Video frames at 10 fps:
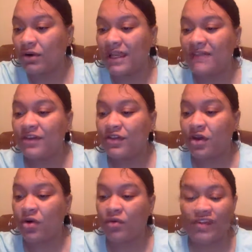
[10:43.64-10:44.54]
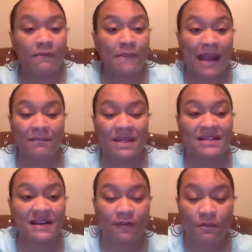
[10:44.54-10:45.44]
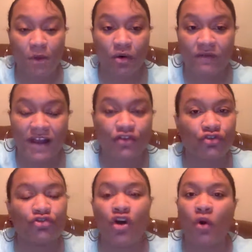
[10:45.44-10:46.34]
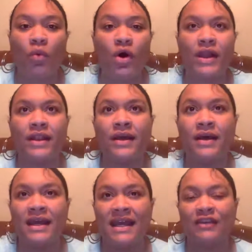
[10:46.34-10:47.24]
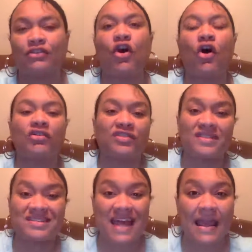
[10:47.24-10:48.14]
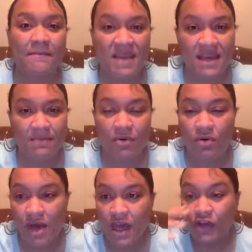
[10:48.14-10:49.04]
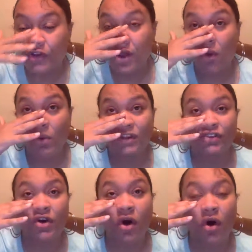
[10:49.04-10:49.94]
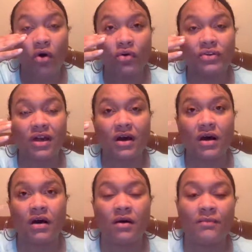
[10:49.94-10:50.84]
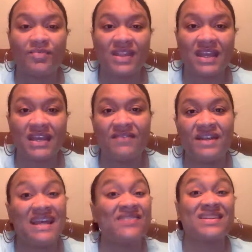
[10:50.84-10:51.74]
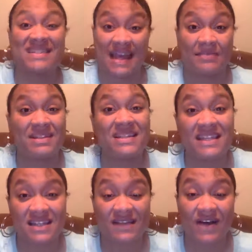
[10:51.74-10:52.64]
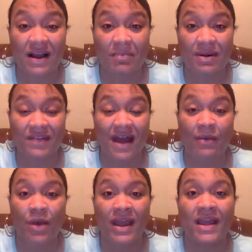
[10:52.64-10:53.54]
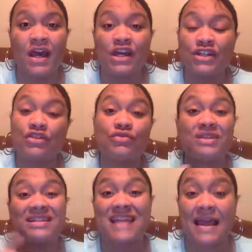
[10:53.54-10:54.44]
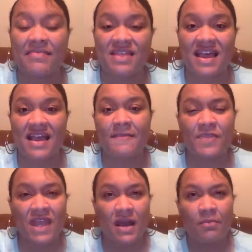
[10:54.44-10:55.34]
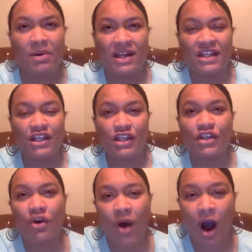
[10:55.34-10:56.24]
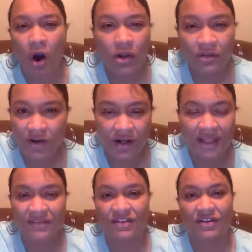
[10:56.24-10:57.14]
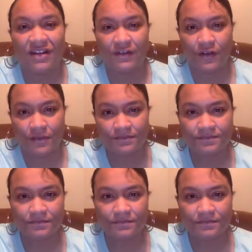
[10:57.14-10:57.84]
Even though there might be different motivators, no one is called to the same people. No one's called, even in the same season, if I could put it that way, to do the same thing. But, all of our gifts are different.